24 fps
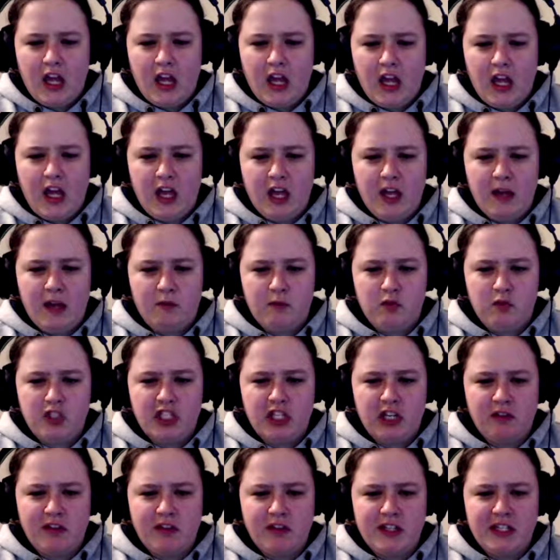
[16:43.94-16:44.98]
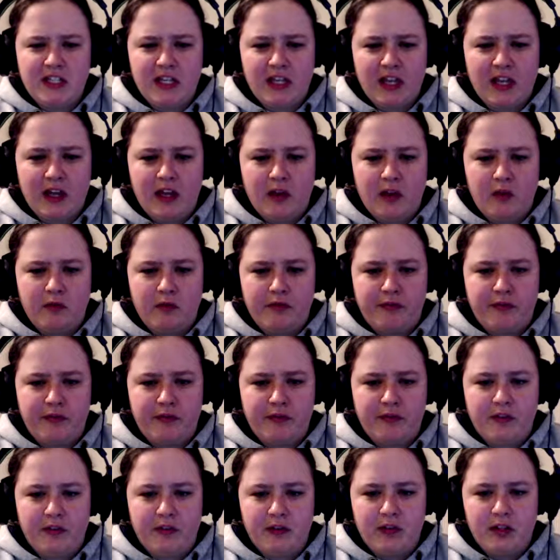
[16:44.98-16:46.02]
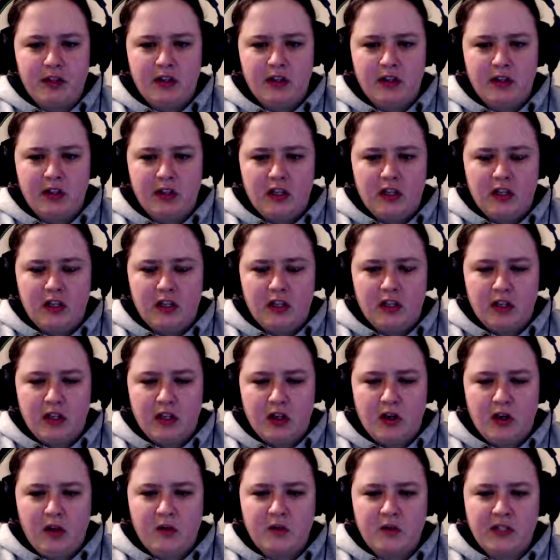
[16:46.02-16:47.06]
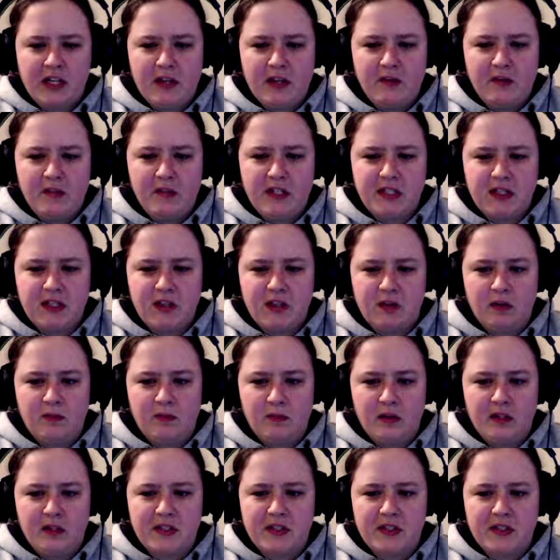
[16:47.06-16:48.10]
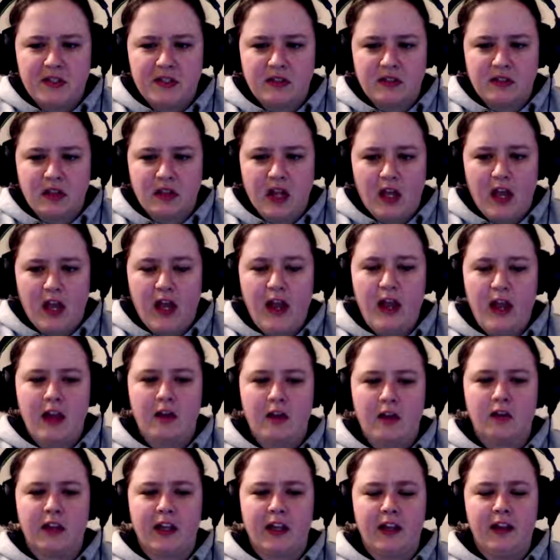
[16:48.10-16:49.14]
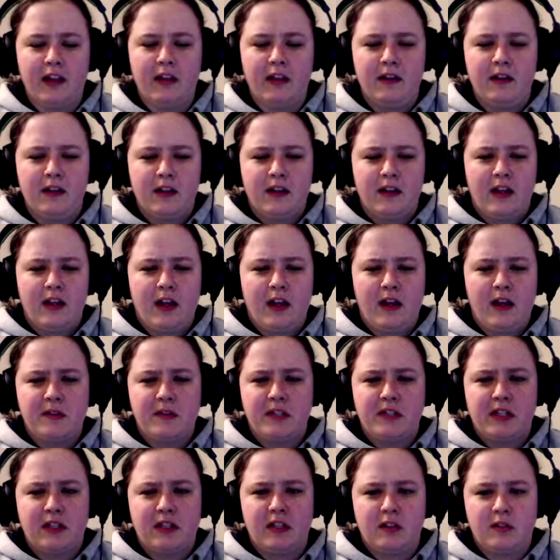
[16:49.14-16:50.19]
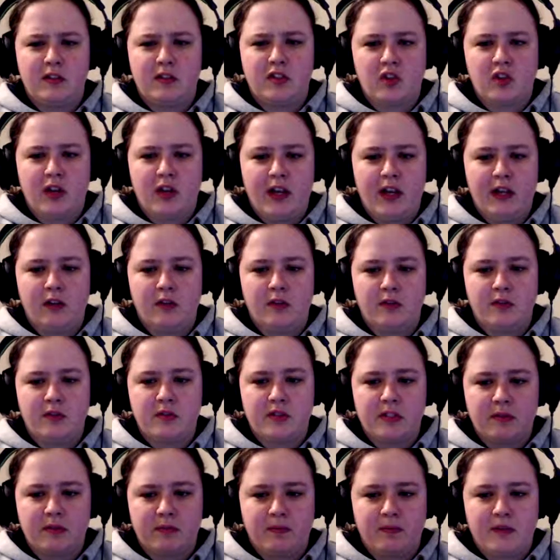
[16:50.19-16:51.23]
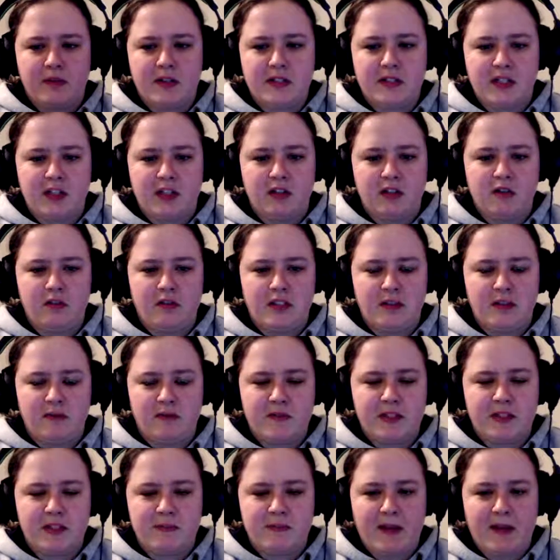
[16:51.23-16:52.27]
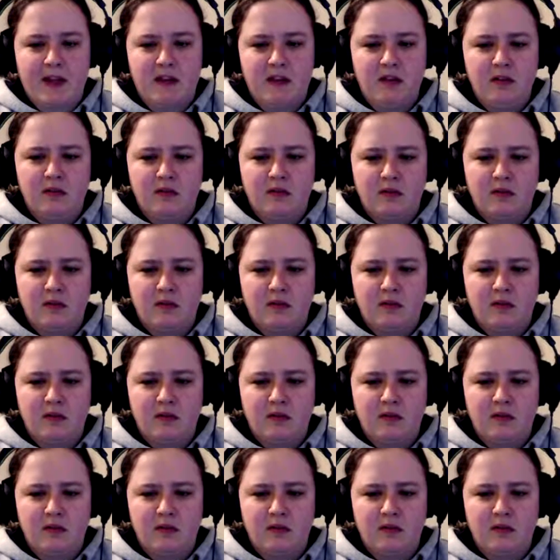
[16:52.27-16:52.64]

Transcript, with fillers: Uh, regenerating health. Hold L2 and press Ah, okay. L2 triangle to security spell.